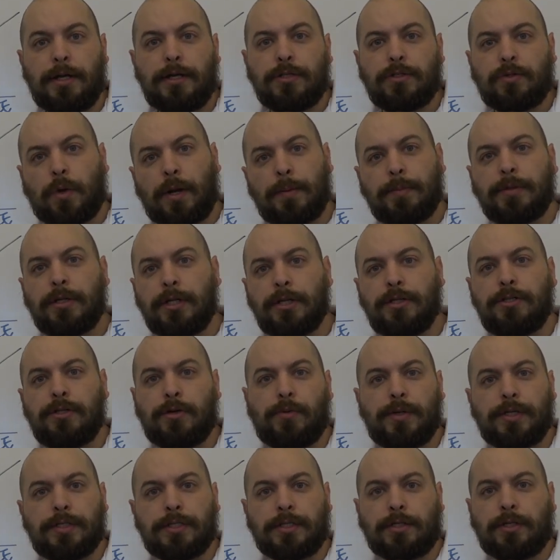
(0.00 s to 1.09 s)
So what I'm going to
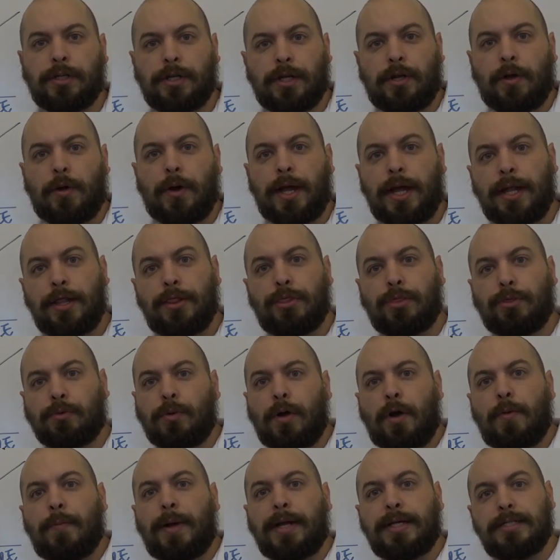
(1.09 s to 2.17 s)
do is going to go ahead and
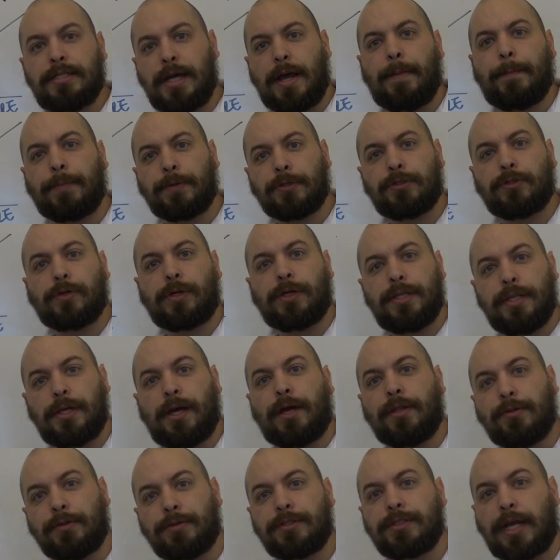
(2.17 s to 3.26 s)
throw my temperature on the
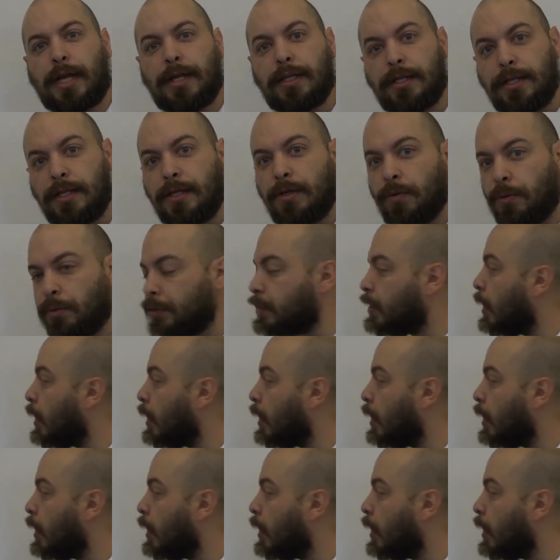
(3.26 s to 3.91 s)
other side of the equal